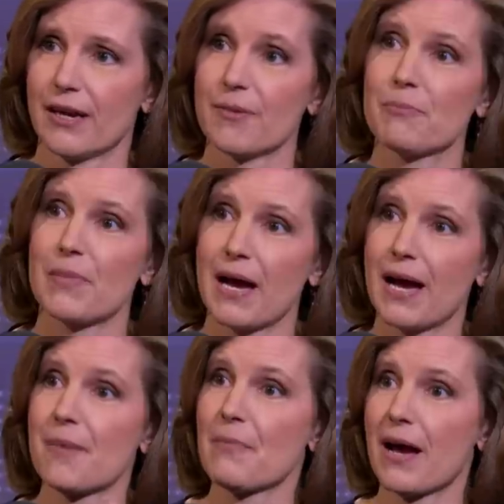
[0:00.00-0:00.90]
What does
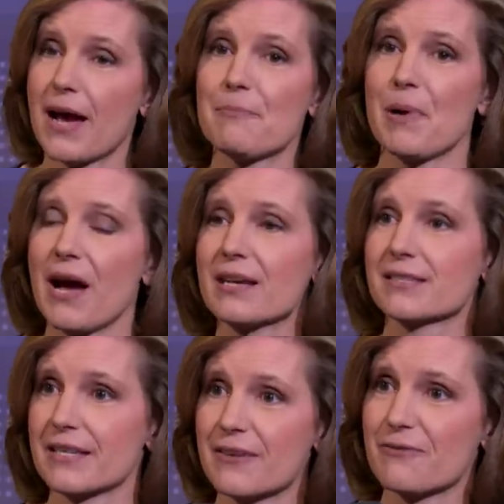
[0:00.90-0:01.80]
that mean? I'm
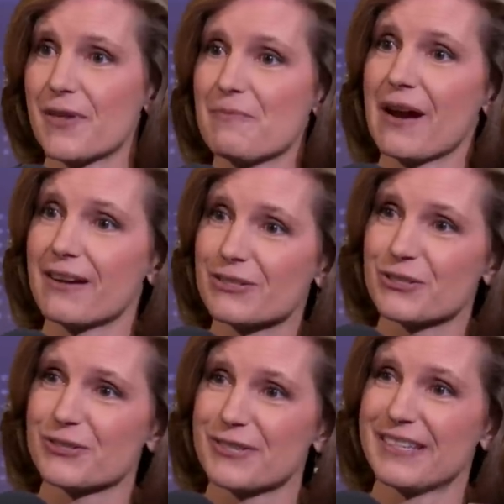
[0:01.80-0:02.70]
positive
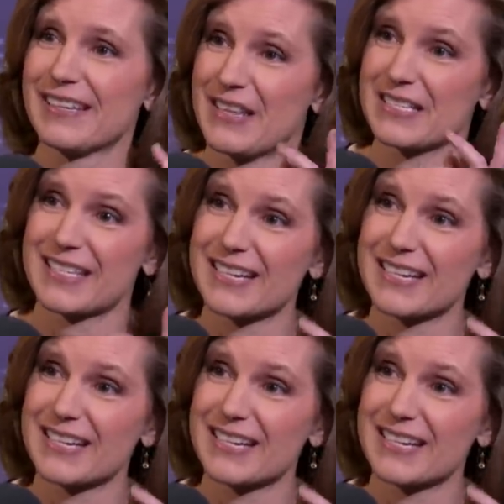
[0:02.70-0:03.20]
that